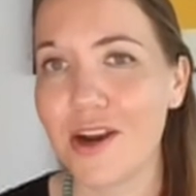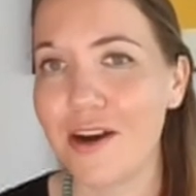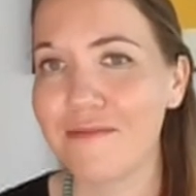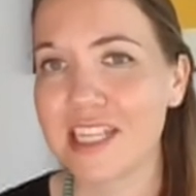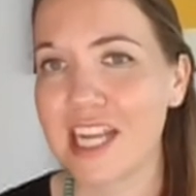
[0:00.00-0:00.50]

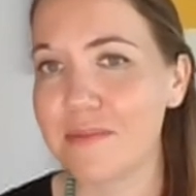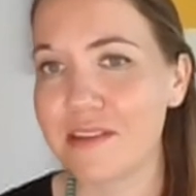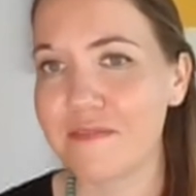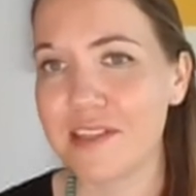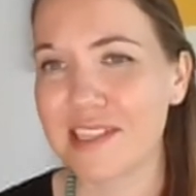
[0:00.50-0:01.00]
Oftentimes,
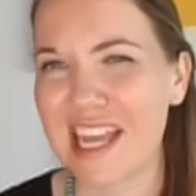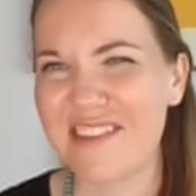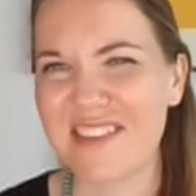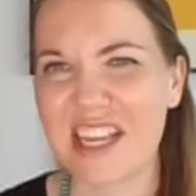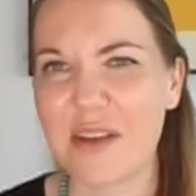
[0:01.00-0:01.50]
it feels kind
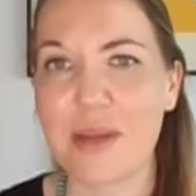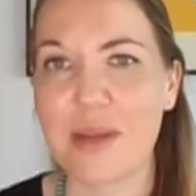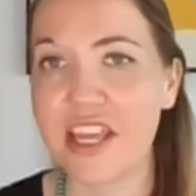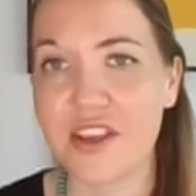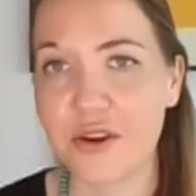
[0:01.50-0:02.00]
of like a
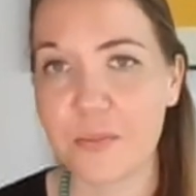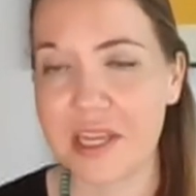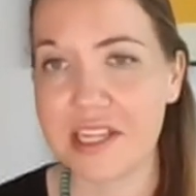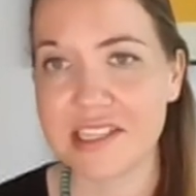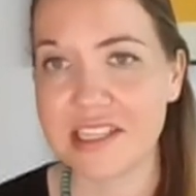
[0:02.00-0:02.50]
mini
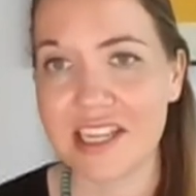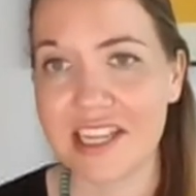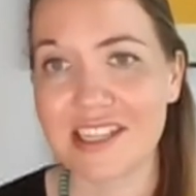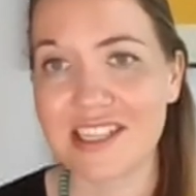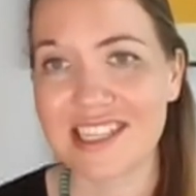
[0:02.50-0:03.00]
European
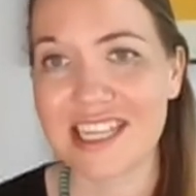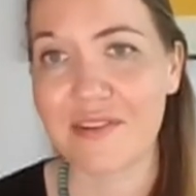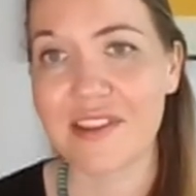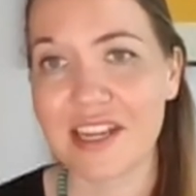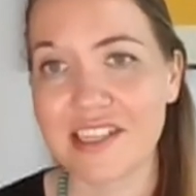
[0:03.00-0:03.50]
city, just
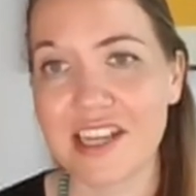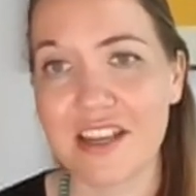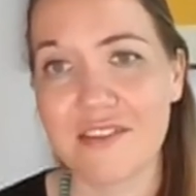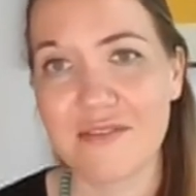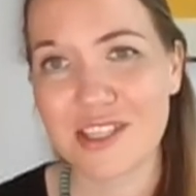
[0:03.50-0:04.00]
everything
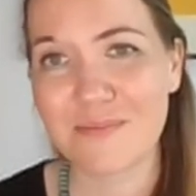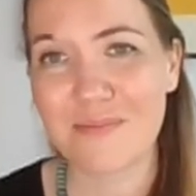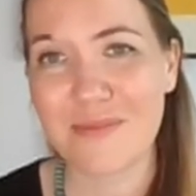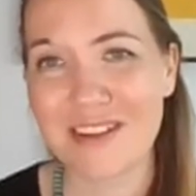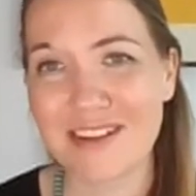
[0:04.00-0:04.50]
done, sm-
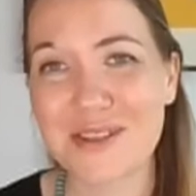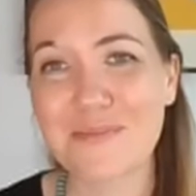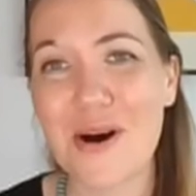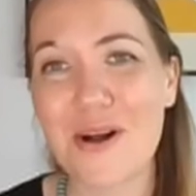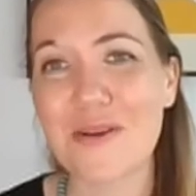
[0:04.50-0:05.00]

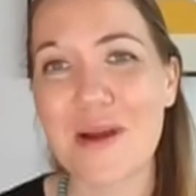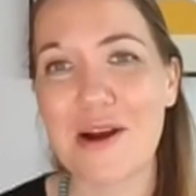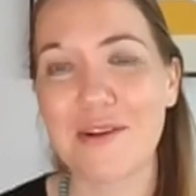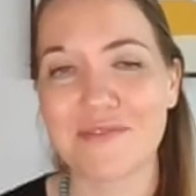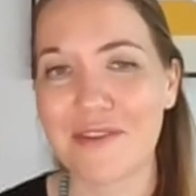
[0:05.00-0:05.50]
smaller
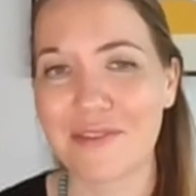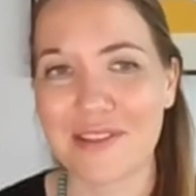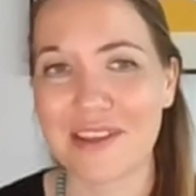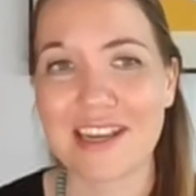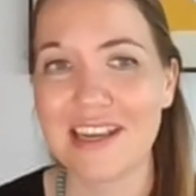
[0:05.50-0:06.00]
amounts of
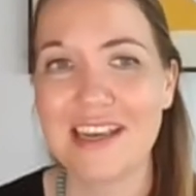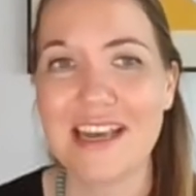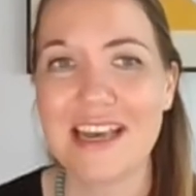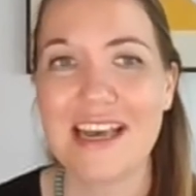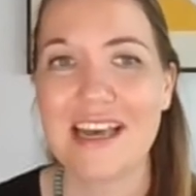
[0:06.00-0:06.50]
everything.
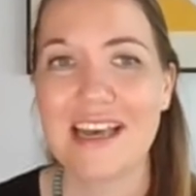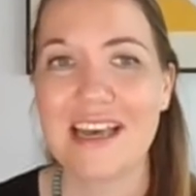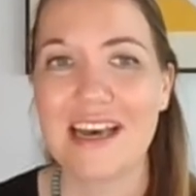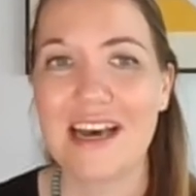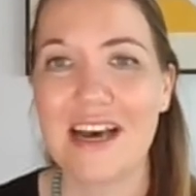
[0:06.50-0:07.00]

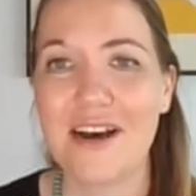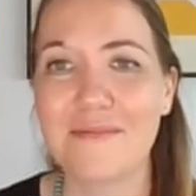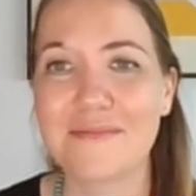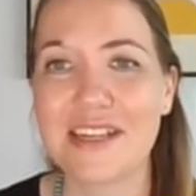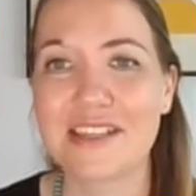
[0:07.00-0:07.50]

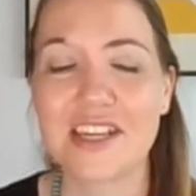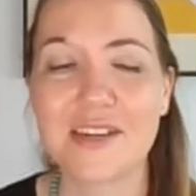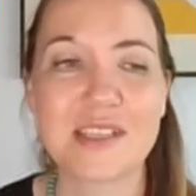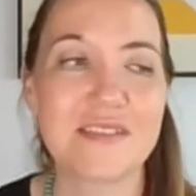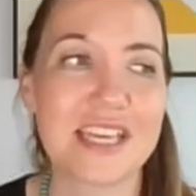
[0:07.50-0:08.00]
Um, in
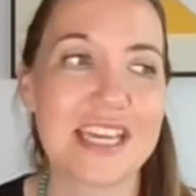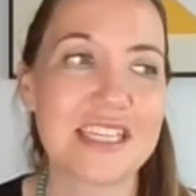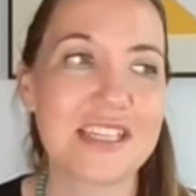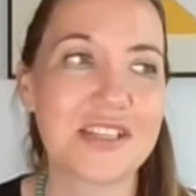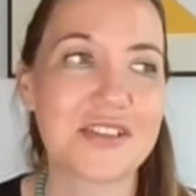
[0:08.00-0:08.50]
terms of the
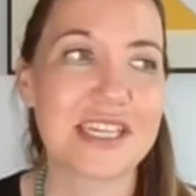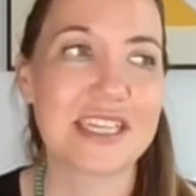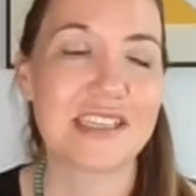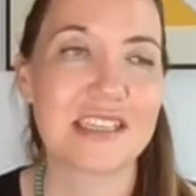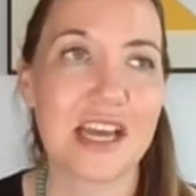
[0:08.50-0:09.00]

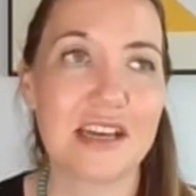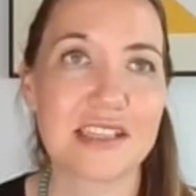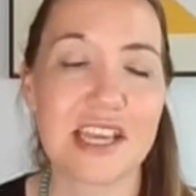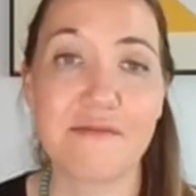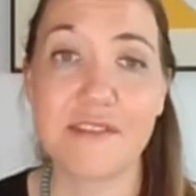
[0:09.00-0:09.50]
industries, I'll
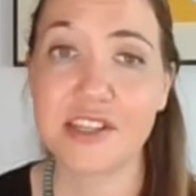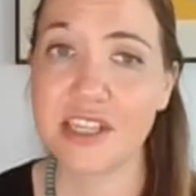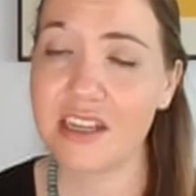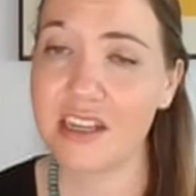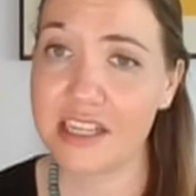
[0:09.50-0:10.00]
say
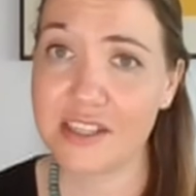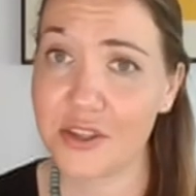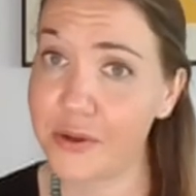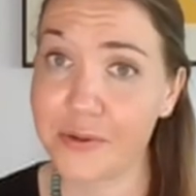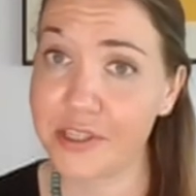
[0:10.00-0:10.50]
fishing is
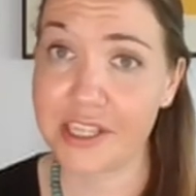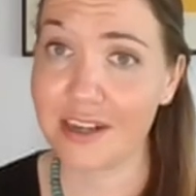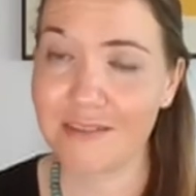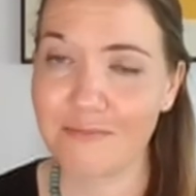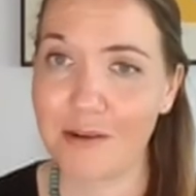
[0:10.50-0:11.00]
huge
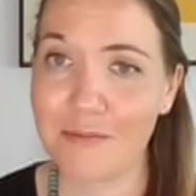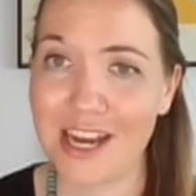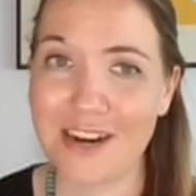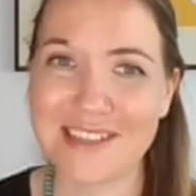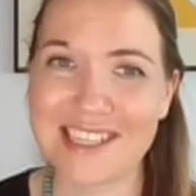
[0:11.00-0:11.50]
here, probably
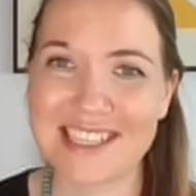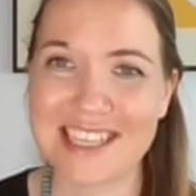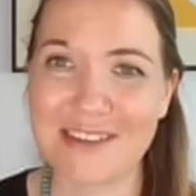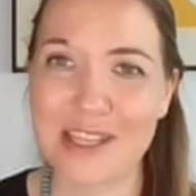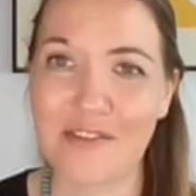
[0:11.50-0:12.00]

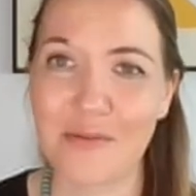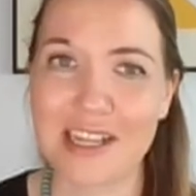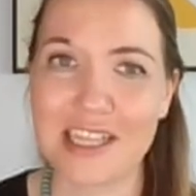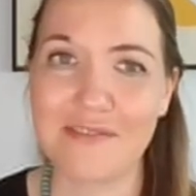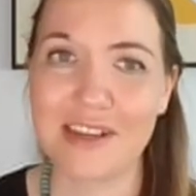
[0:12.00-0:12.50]
obviously, with everybody
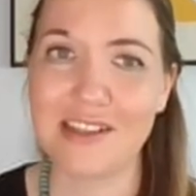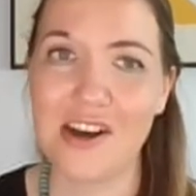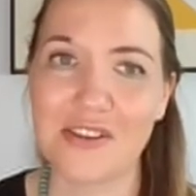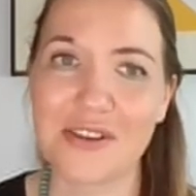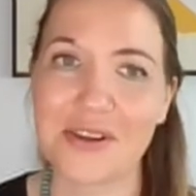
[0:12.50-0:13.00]
living
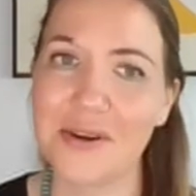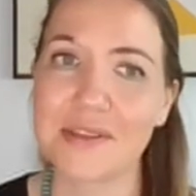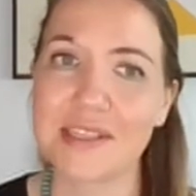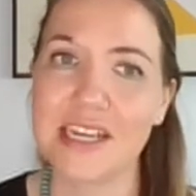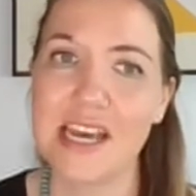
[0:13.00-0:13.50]
along the
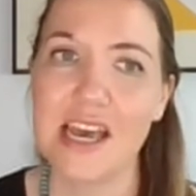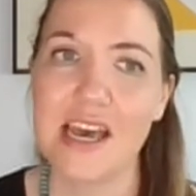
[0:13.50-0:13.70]
coast.